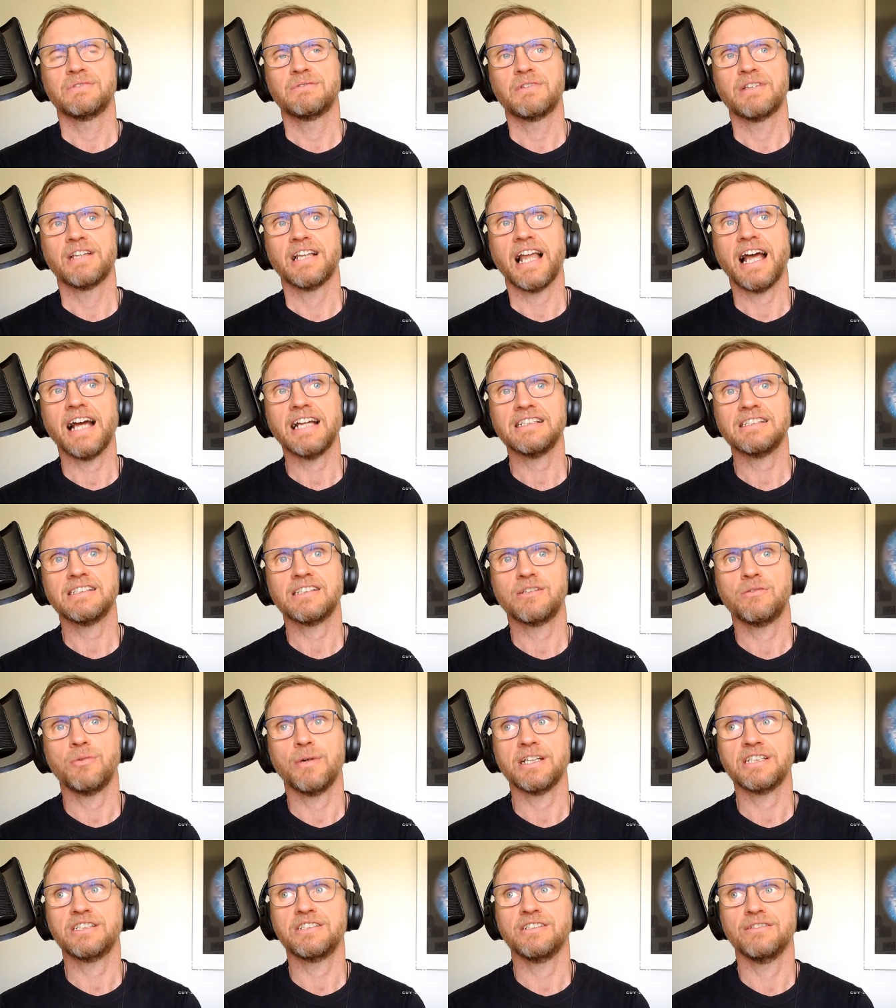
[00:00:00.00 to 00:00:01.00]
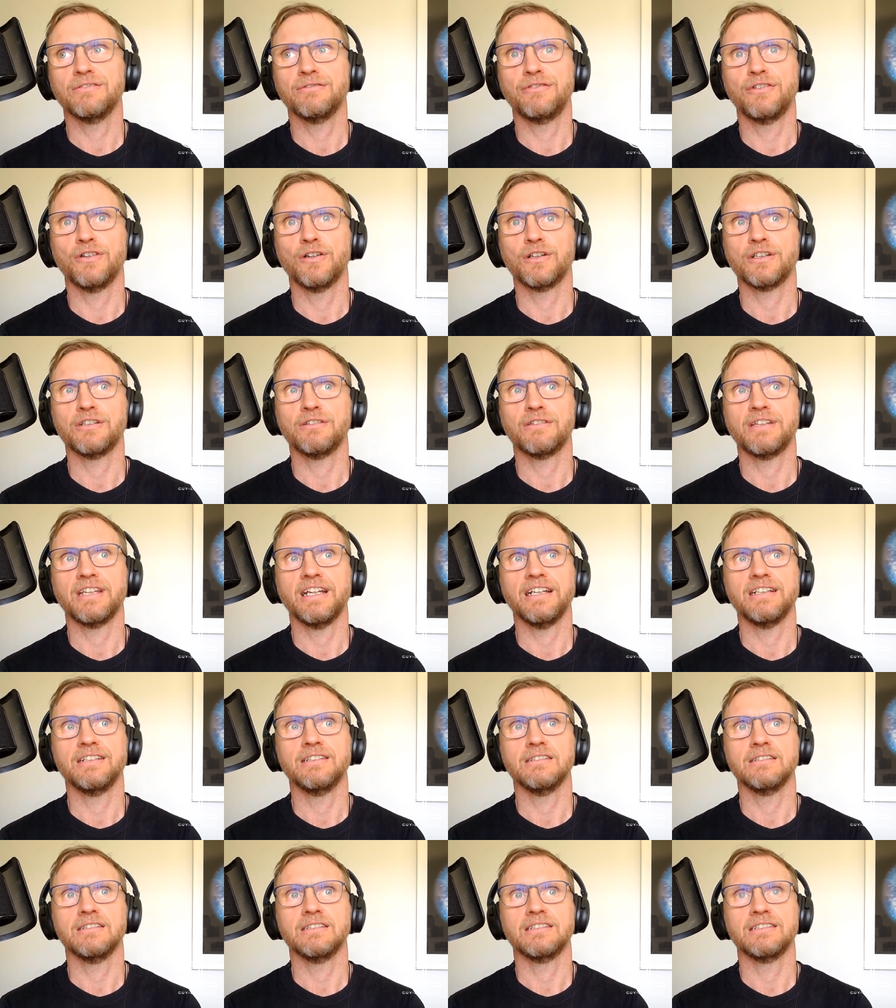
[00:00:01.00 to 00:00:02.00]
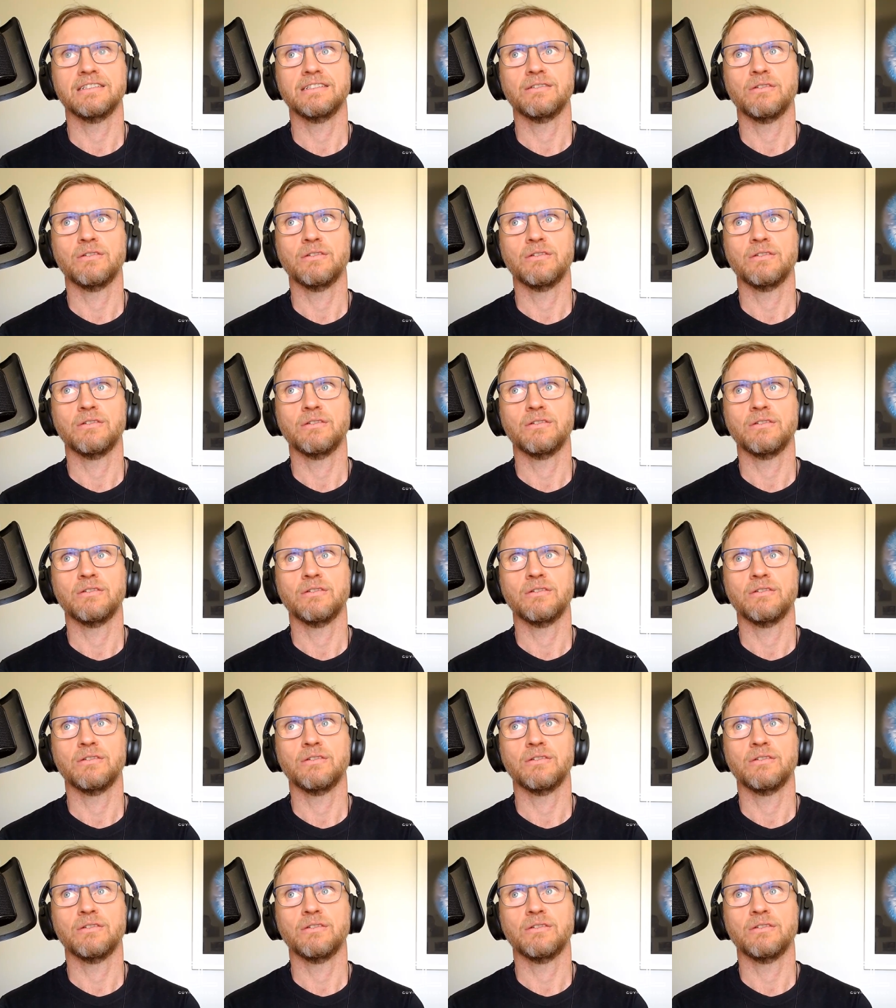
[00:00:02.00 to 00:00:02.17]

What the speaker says: Last question for you then.